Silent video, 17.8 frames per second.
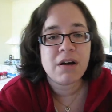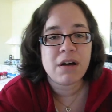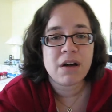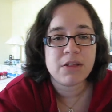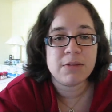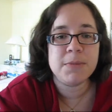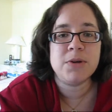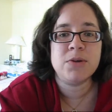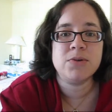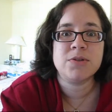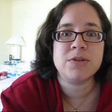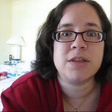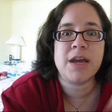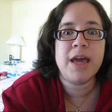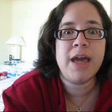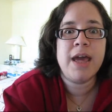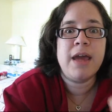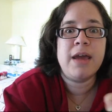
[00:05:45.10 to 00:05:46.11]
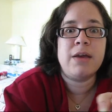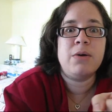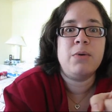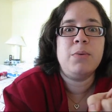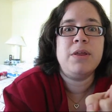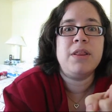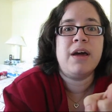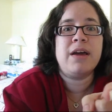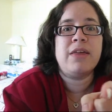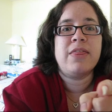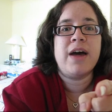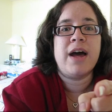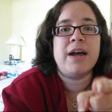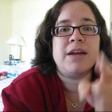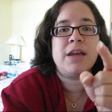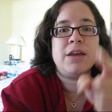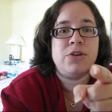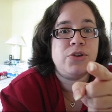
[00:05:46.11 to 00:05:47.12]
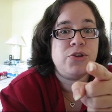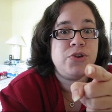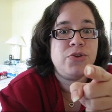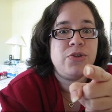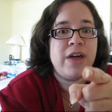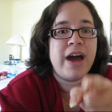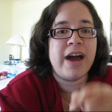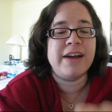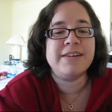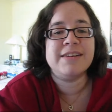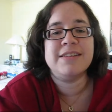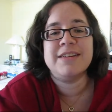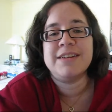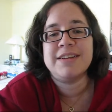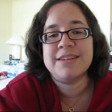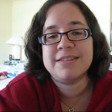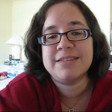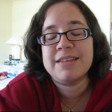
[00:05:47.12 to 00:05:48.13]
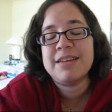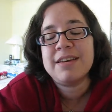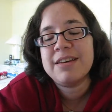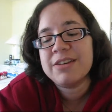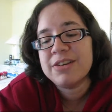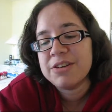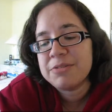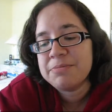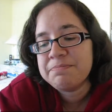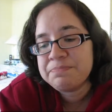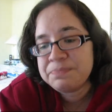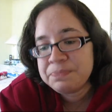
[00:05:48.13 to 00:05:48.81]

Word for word: all the Beatles were like, "Hey, we like that. Can you do that?" And then he said that he could